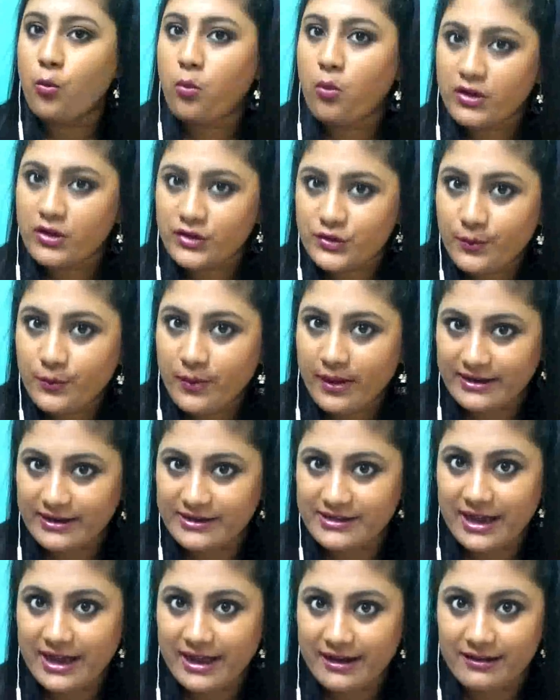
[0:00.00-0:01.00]
Watch my
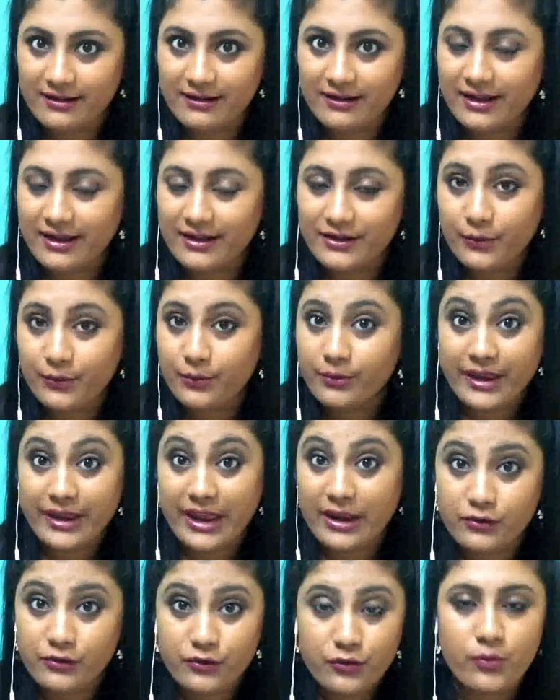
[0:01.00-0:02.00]
channel and you would
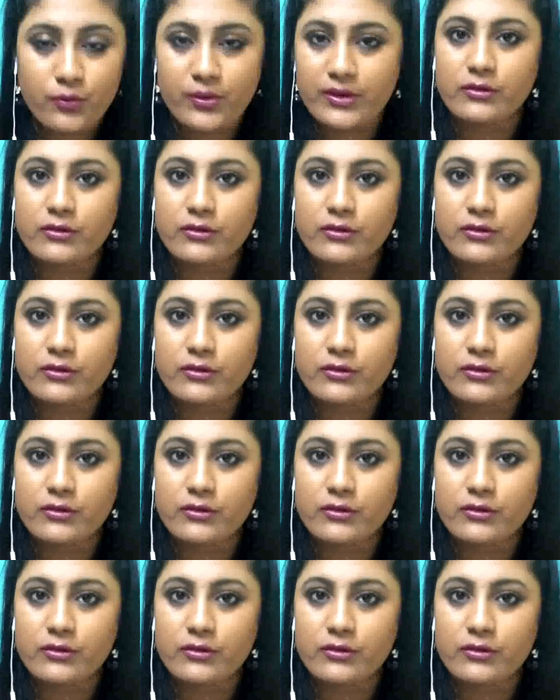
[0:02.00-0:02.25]
get to know